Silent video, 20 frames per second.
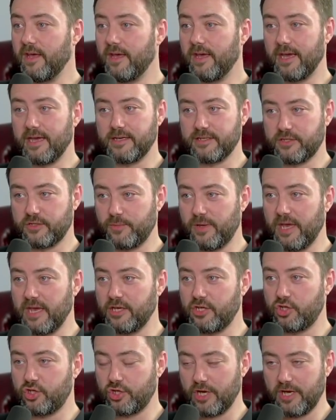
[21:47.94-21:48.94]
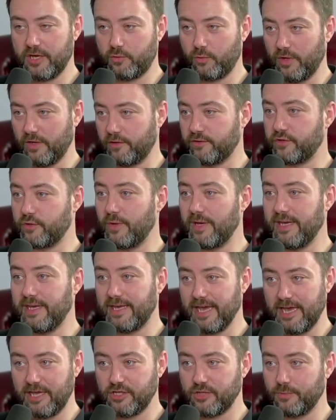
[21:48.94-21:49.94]
It has to be a shared will to
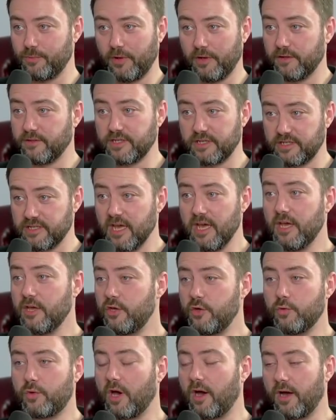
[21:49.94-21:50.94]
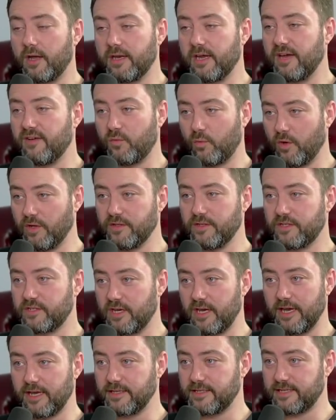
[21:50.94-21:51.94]
engage in politics. You can't have one
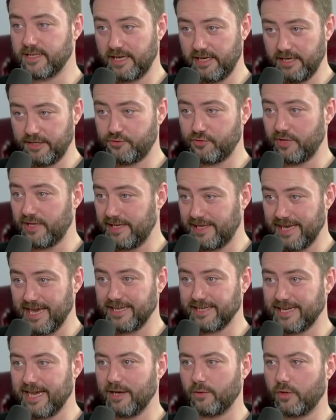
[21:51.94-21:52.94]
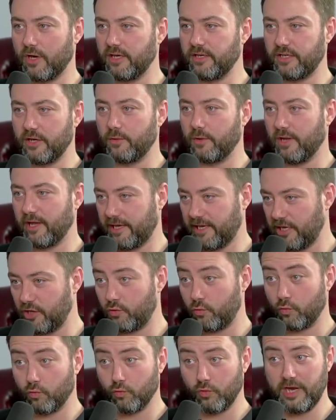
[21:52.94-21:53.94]
side saying literally "get out, I don't like
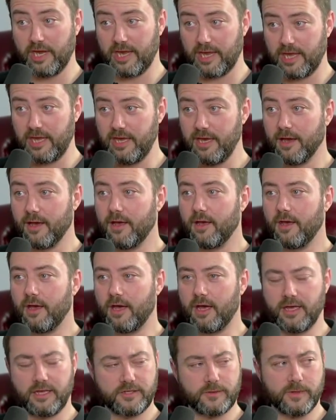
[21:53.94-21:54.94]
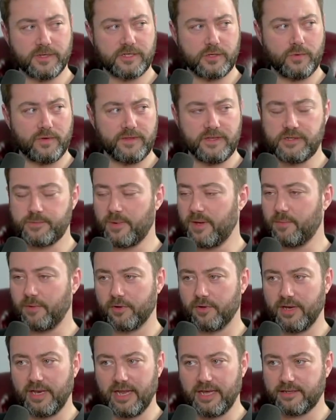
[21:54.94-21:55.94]
you," especially when these people
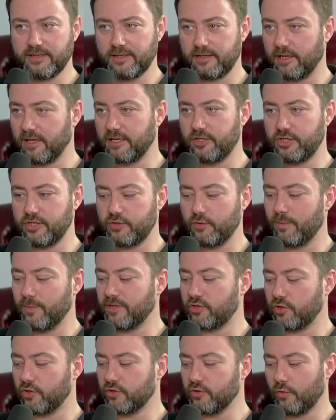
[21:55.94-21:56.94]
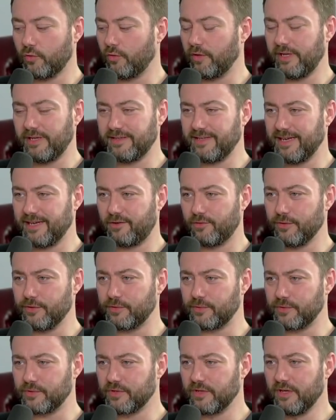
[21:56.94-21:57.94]
are elected. Like she's talking about Josh Hawley and Ted
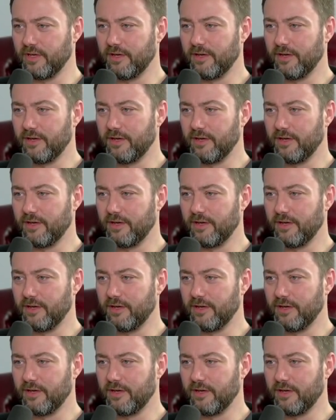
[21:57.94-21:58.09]
Cruz.